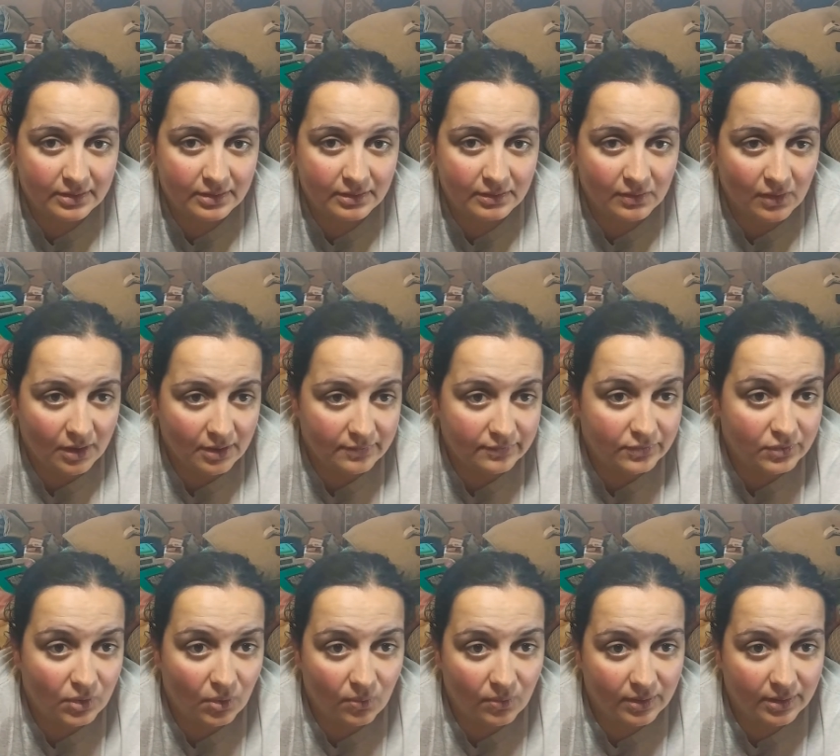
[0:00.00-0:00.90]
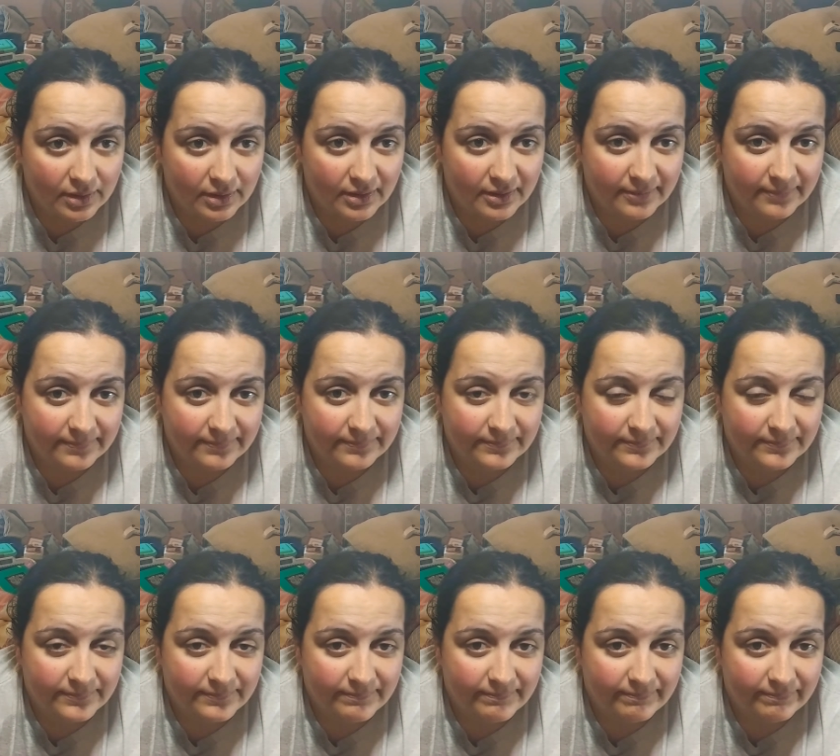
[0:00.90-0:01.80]
a lot of gore
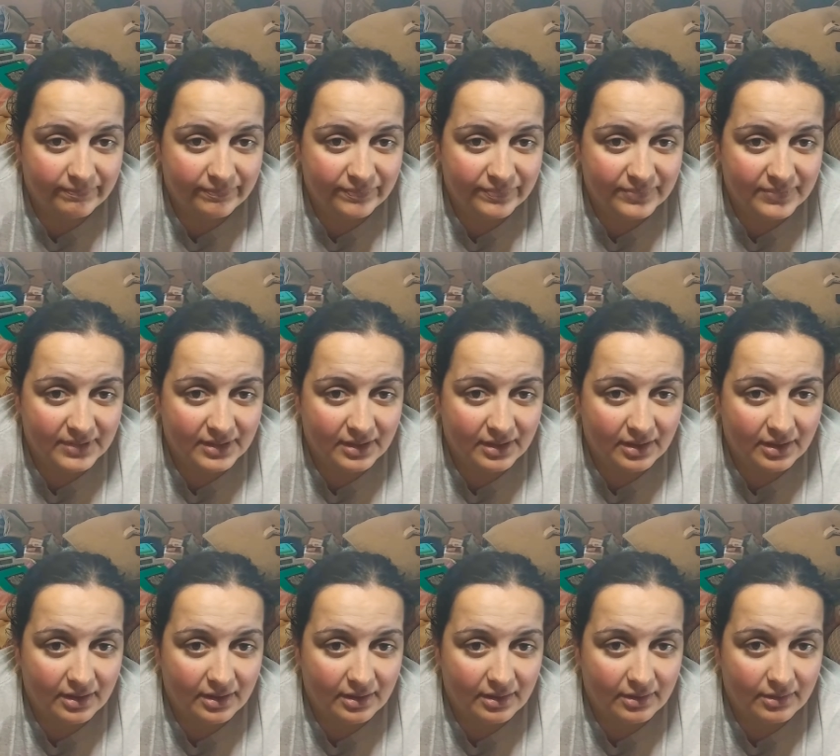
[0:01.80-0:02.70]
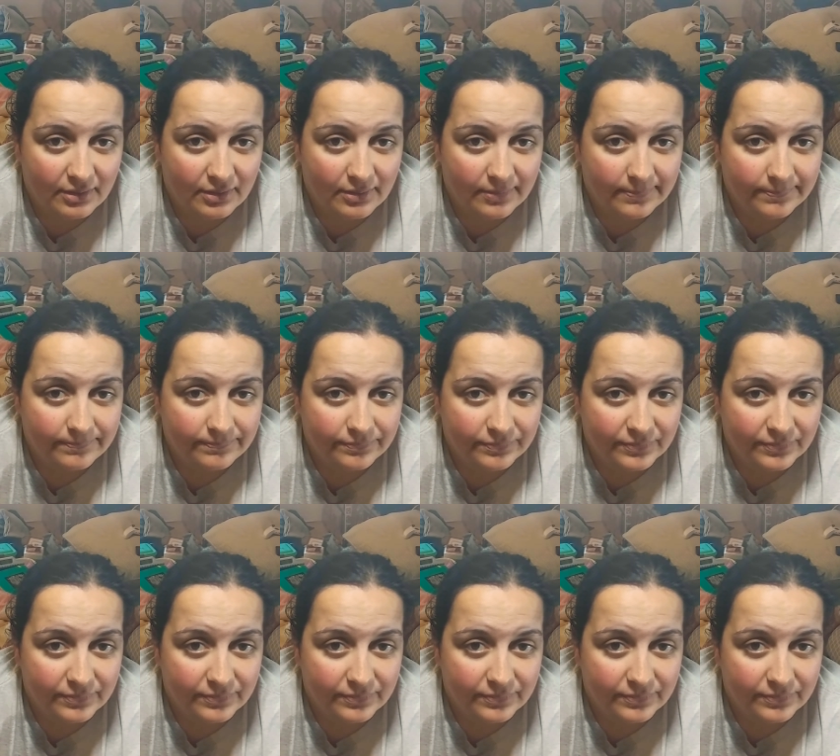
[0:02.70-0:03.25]
um,